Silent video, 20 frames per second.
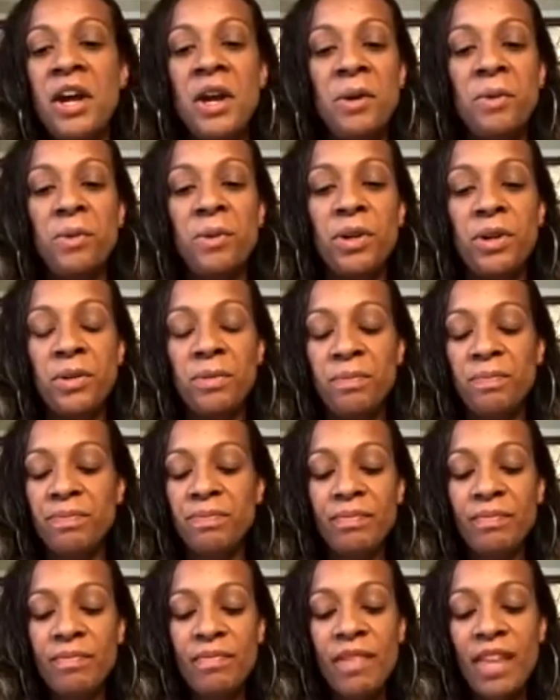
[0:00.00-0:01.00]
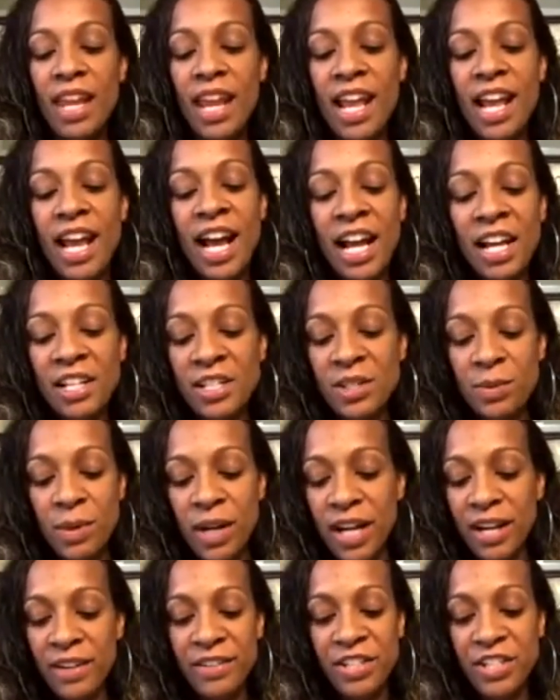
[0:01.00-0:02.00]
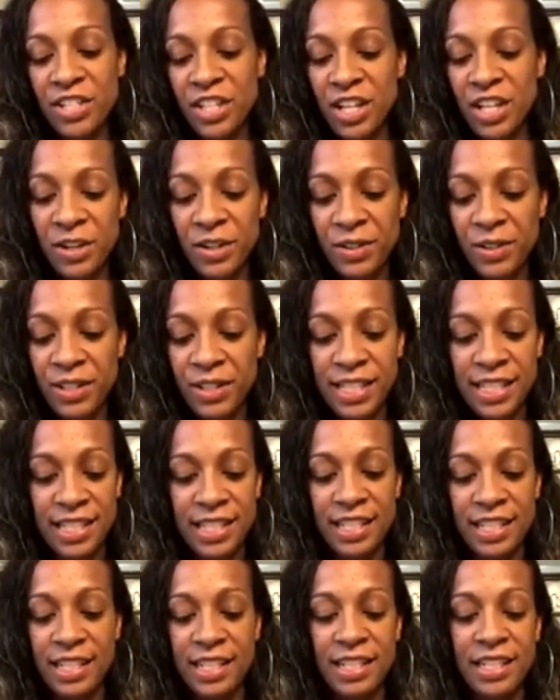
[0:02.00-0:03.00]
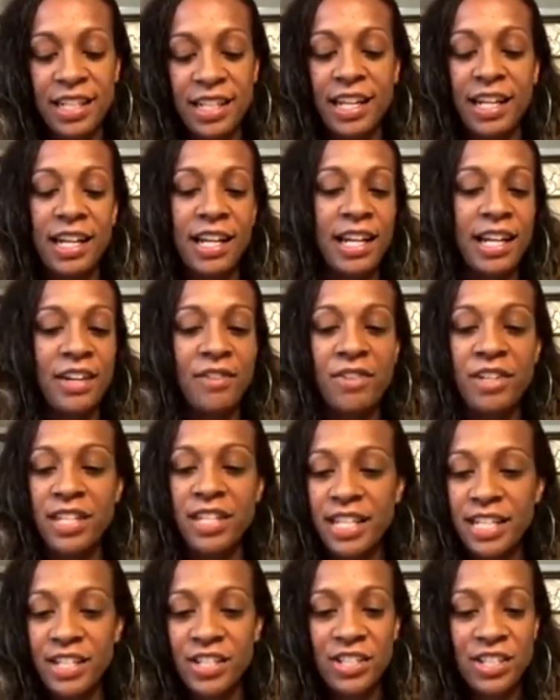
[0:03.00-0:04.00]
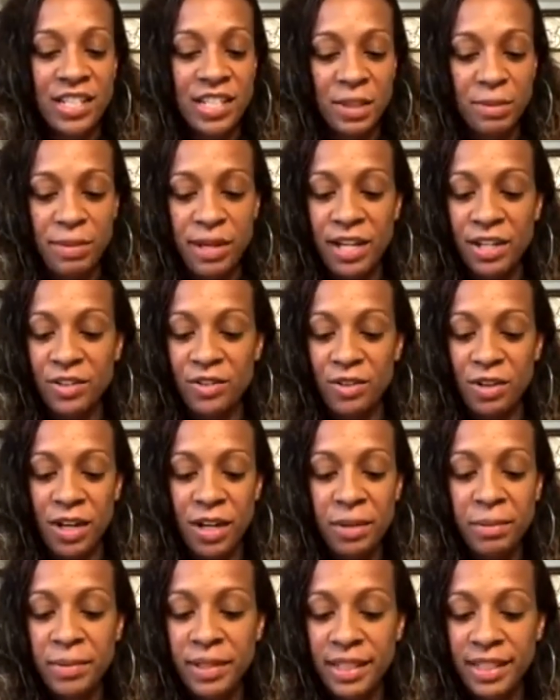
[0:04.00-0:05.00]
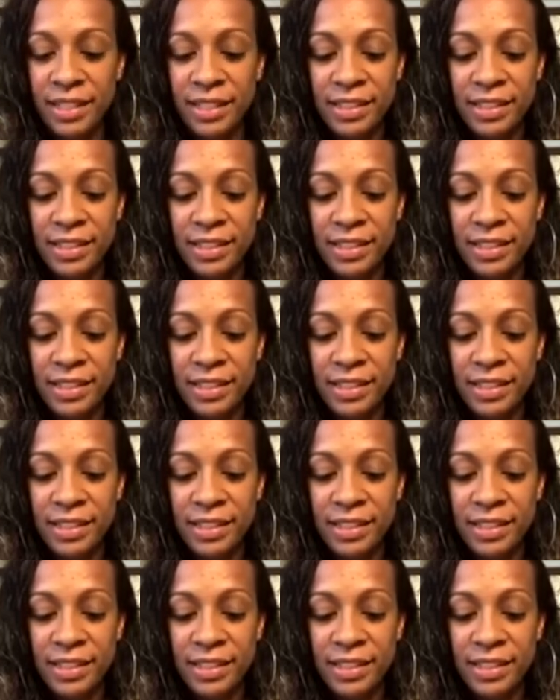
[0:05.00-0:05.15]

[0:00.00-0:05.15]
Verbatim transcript: real housewives shows, and everything's just about drama.